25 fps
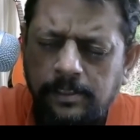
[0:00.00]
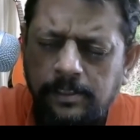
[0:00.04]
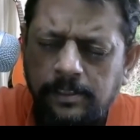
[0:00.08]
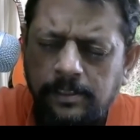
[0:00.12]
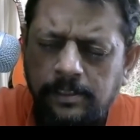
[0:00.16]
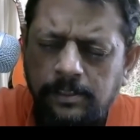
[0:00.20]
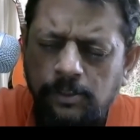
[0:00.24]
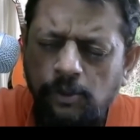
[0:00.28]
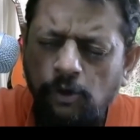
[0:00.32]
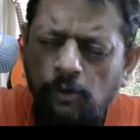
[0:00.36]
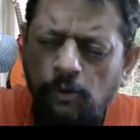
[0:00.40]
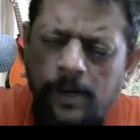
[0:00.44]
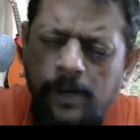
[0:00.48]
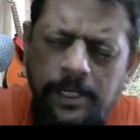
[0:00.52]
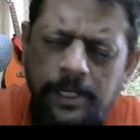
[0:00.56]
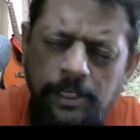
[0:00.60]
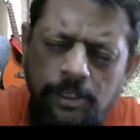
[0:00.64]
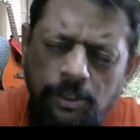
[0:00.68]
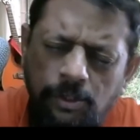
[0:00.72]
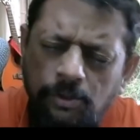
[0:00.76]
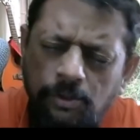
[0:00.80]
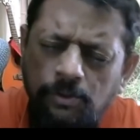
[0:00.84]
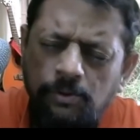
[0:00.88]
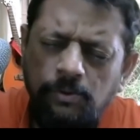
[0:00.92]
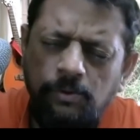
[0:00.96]
no one
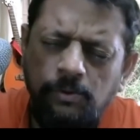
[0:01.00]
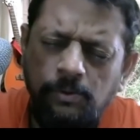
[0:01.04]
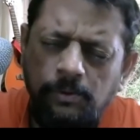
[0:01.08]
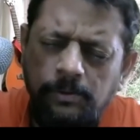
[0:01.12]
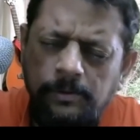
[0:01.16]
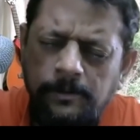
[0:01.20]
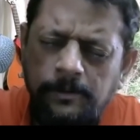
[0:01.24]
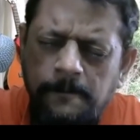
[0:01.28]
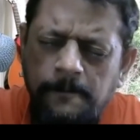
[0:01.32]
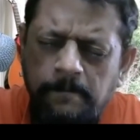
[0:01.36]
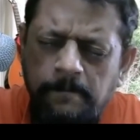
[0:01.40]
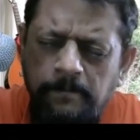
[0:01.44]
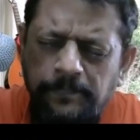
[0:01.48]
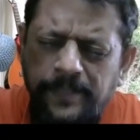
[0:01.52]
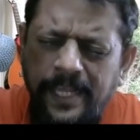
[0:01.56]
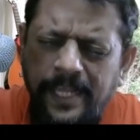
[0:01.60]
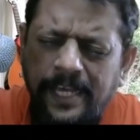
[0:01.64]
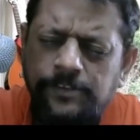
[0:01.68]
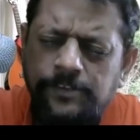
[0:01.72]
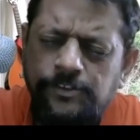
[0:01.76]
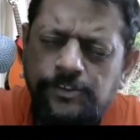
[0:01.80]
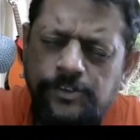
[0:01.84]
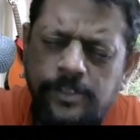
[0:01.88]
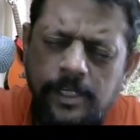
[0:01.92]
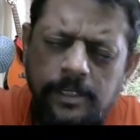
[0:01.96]
knew the
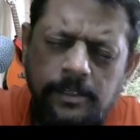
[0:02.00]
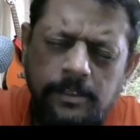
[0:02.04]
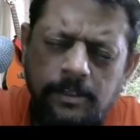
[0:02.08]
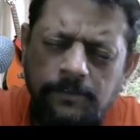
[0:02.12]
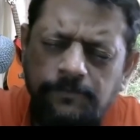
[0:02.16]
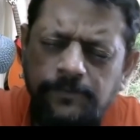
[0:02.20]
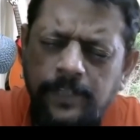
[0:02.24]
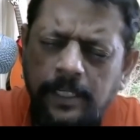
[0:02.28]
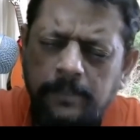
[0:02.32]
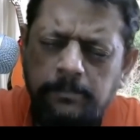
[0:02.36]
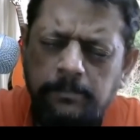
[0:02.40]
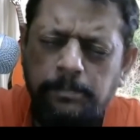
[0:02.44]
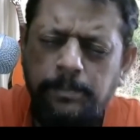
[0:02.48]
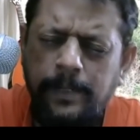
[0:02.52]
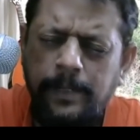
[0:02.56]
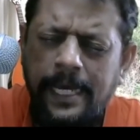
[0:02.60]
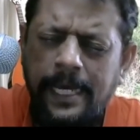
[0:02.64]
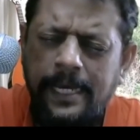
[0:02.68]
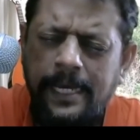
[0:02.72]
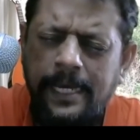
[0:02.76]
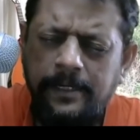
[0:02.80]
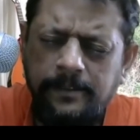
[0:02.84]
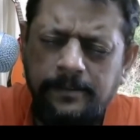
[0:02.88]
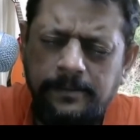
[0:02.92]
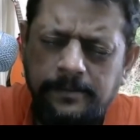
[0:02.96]
extent of that
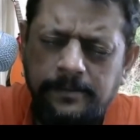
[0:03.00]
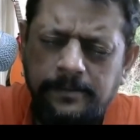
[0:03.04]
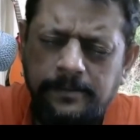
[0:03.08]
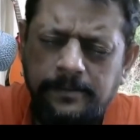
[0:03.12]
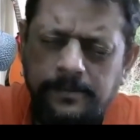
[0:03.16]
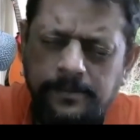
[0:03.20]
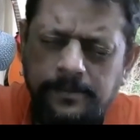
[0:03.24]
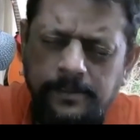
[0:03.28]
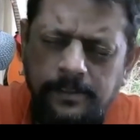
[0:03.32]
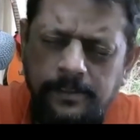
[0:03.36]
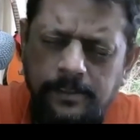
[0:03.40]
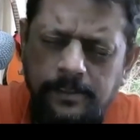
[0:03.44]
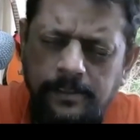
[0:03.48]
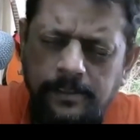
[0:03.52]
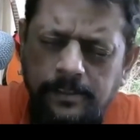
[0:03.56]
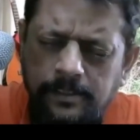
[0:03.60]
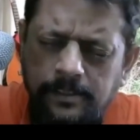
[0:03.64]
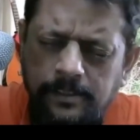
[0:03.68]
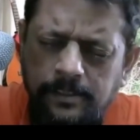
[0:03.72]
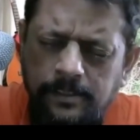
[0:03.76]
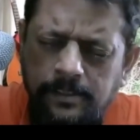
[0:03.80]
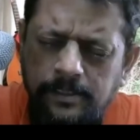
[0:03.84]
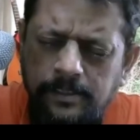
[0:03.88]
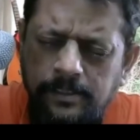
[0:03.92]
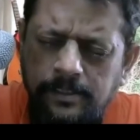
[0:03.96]
plan.
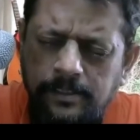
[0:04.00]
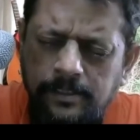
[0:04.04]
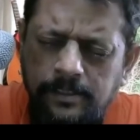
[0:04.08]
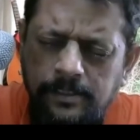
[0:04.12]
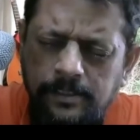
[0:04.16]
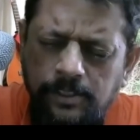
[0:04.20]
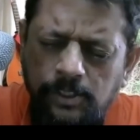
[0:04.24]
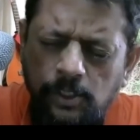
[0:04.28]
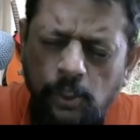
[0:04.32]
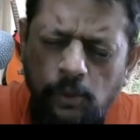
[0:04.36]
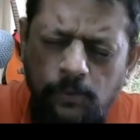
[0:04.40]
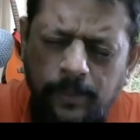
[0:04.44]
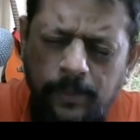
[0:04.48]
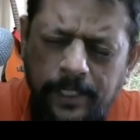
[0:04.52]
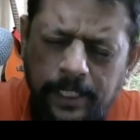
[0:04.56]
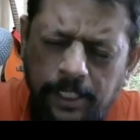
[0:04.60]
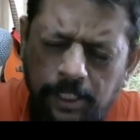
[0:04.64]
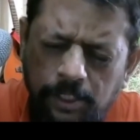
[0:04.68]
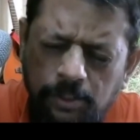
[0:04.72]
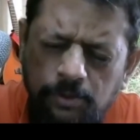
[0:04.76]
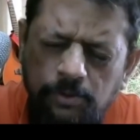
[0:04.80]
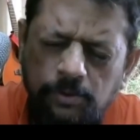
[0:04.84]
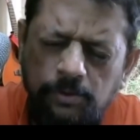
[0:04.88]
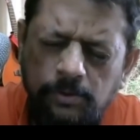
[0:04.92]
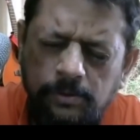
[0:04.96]
No one
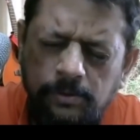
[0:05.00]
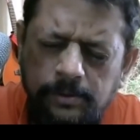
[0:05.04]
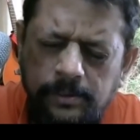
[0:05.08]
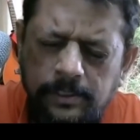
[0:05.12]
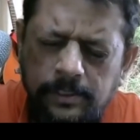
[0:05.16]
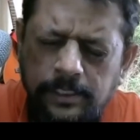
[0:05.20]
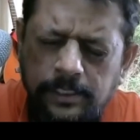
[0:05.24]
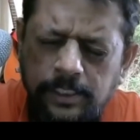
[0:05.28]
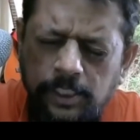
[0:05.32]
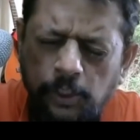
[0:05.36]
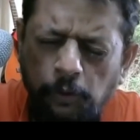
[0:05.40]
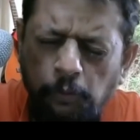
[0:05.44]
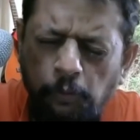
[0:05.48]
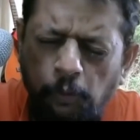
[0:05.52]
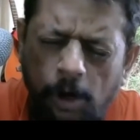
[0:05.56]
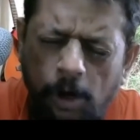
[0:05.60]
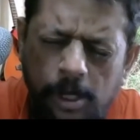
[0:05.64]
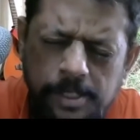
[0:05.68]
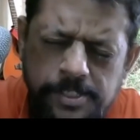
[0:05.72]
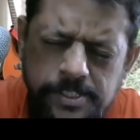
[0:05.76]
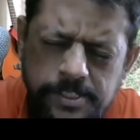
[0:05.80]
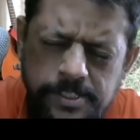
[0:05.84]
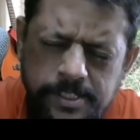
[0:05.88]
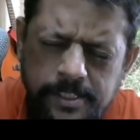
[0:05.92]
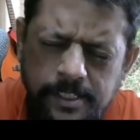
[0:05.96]
knew the
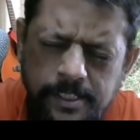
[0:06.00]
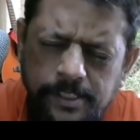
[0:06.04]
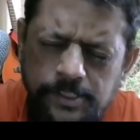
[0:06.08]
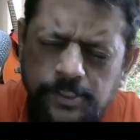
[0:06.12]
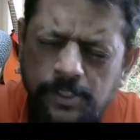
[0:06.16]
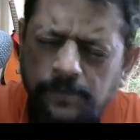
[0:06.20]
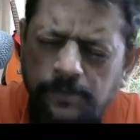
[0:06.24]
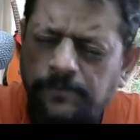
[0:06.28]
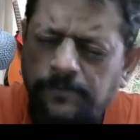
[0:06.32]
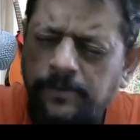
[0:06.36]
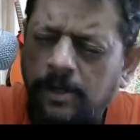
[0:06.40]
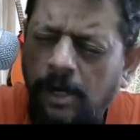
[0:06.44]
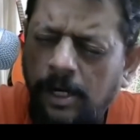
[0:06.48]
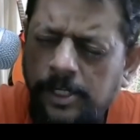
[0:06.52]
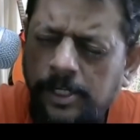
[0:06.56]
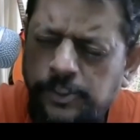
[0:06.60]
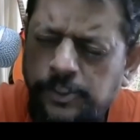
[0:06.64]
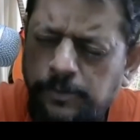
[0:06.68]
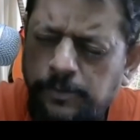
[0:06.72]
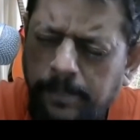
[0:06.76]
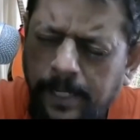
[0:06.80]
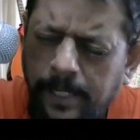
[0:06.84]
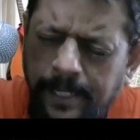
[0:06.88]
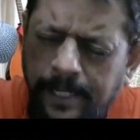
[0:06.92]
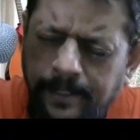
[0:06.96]
vastness of God's
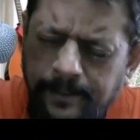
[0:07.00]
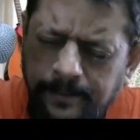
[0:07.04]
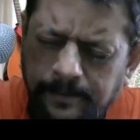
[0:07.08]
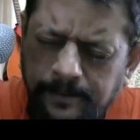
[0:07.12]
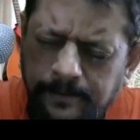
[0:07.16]
plan